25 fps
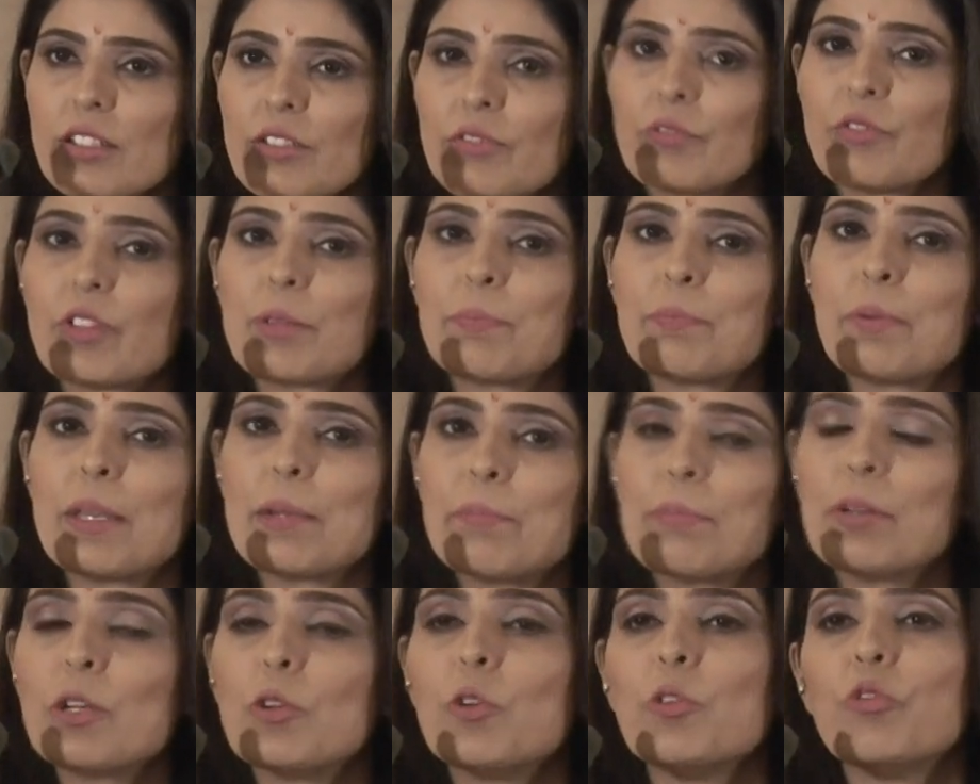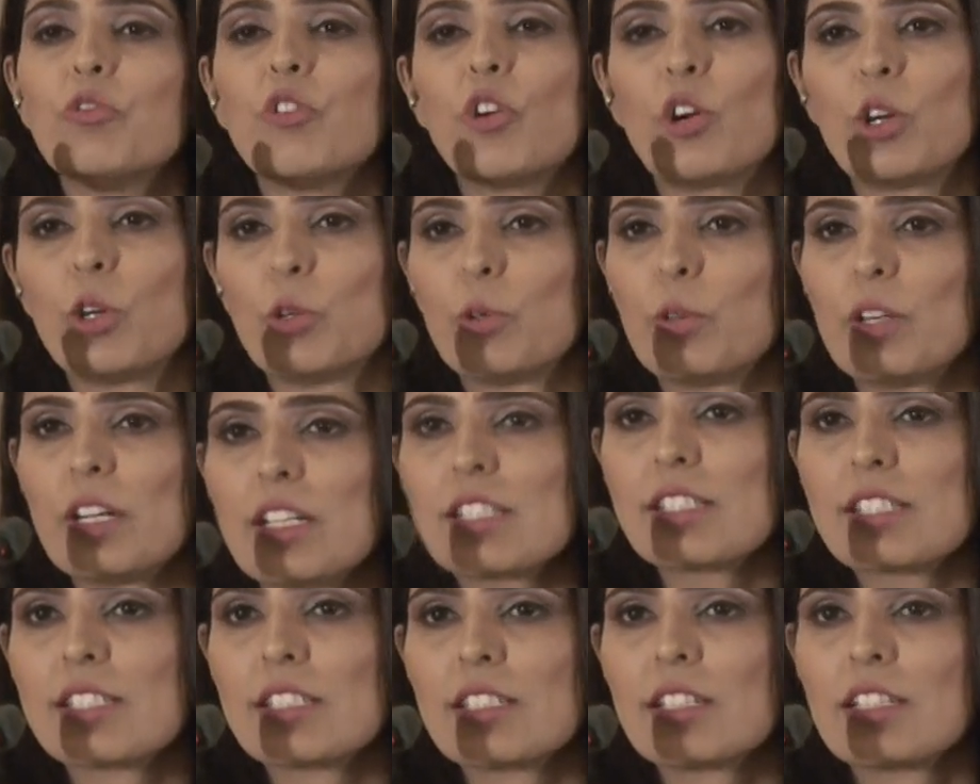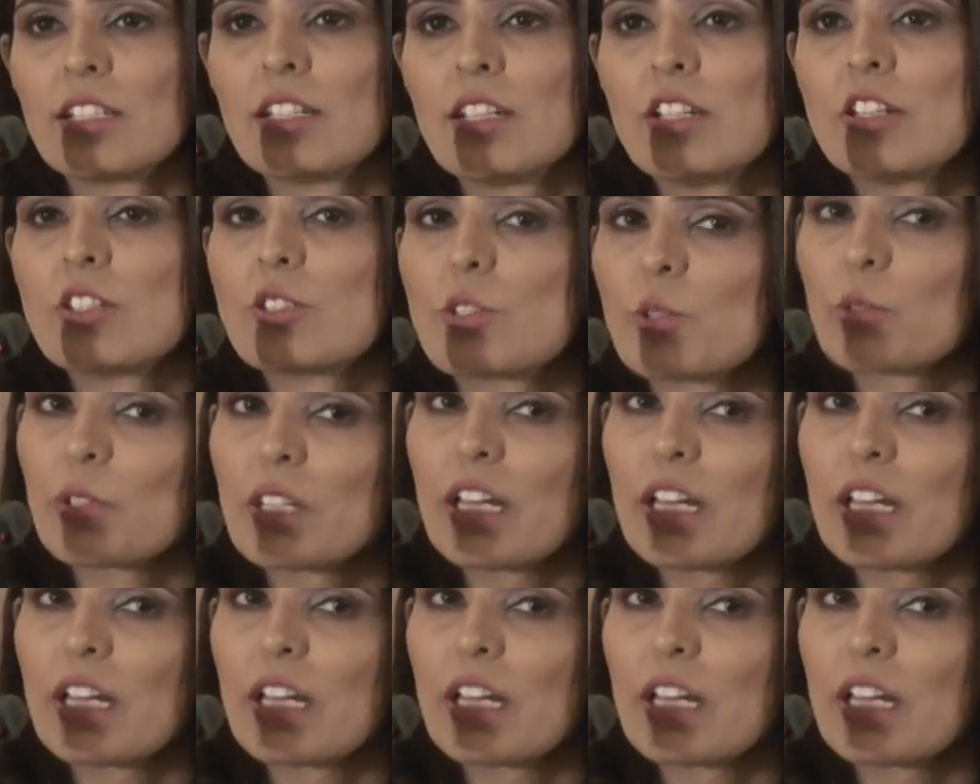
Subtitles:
with people who follow us, so